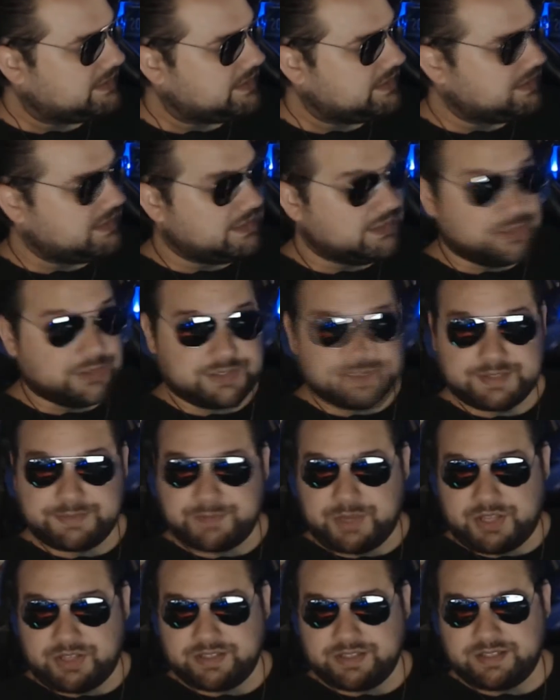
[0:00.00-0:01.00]
looks
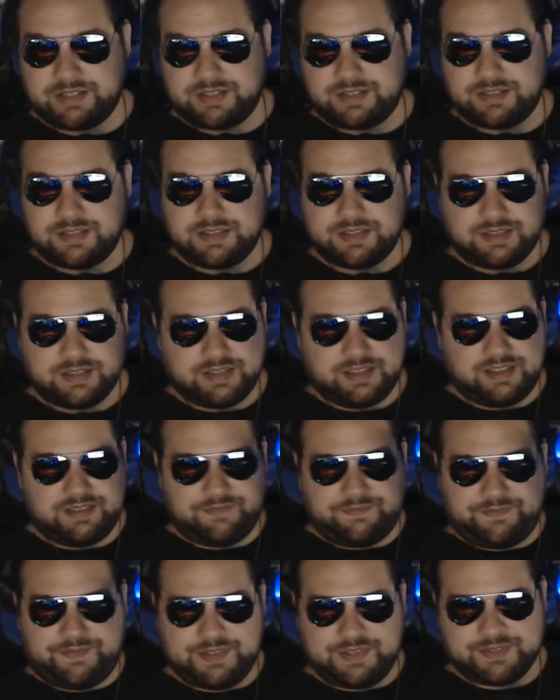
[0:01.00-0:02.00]
smaller. It
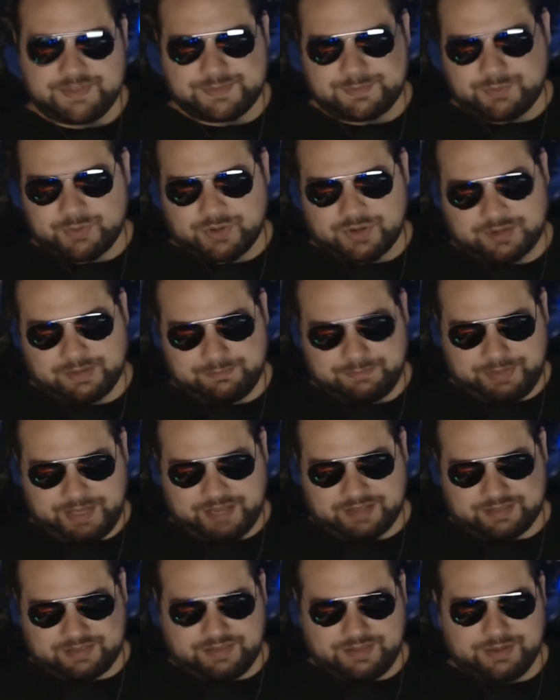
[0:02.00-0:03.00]
feels more
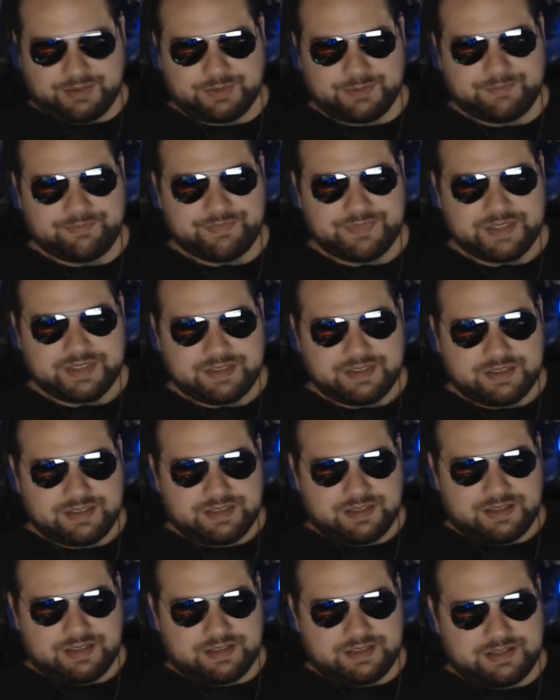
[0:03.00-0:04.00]
compact though.
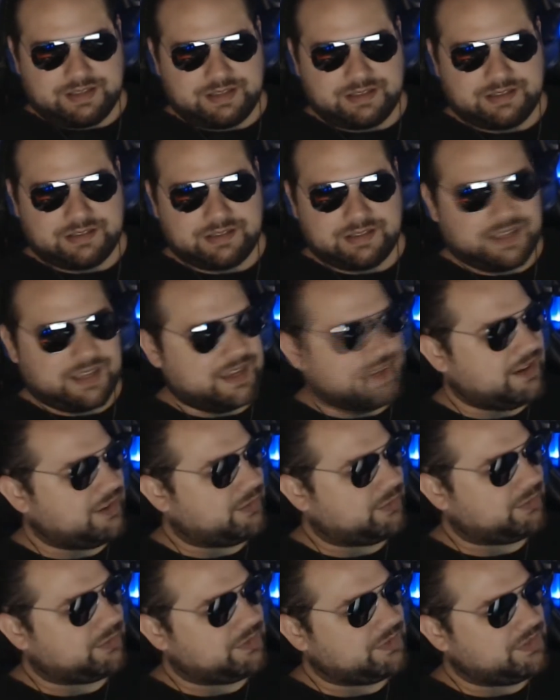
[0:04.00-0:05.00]
I
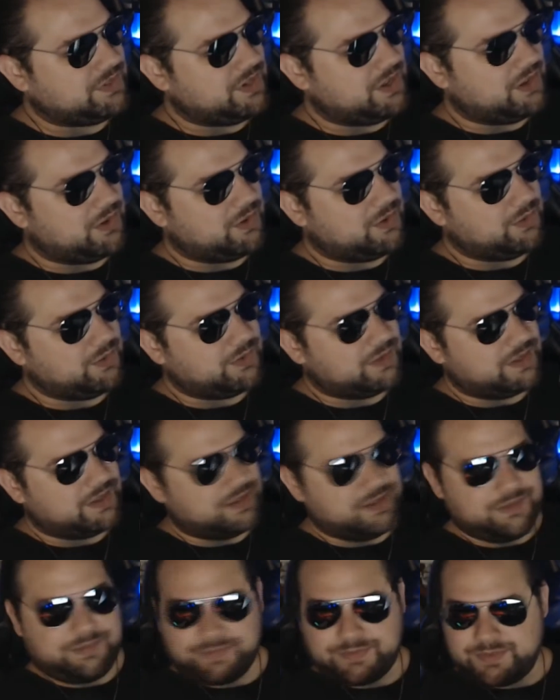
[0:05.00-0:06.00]
don't know
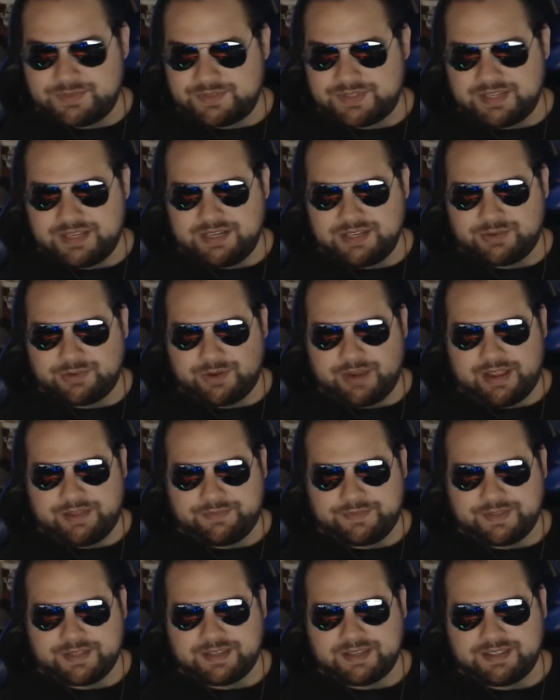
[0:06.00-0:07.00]
if there's any
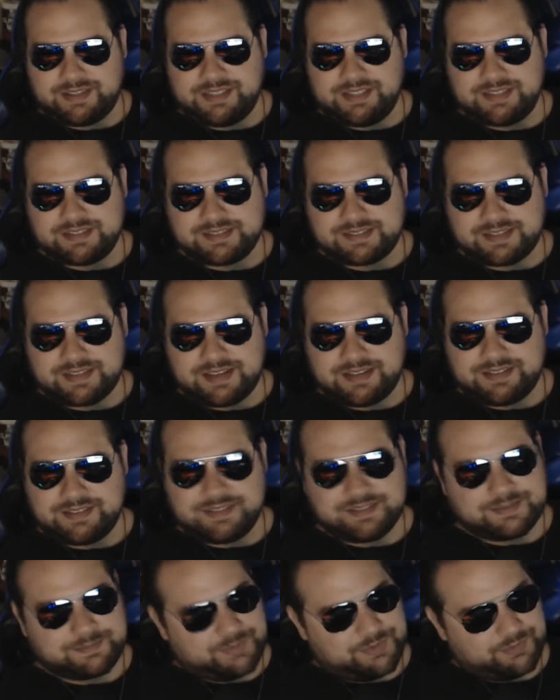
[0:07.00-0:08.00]
graphic on the inside of
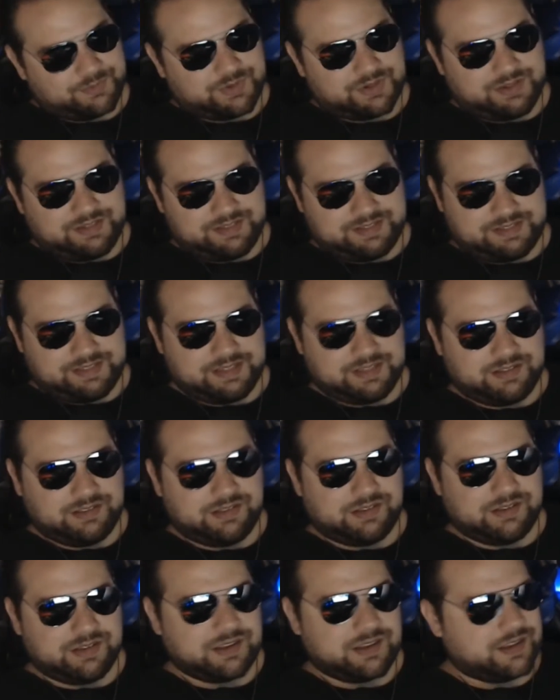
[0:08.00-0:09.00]
this, but we're gonna take a
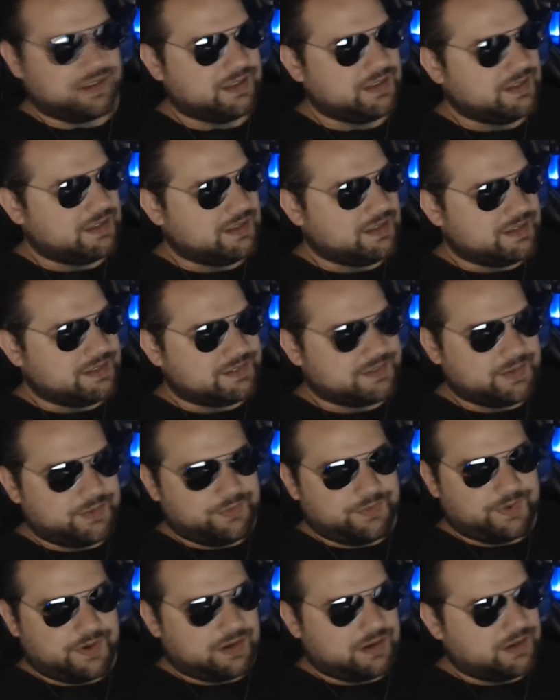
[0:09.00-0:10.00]
look. So far,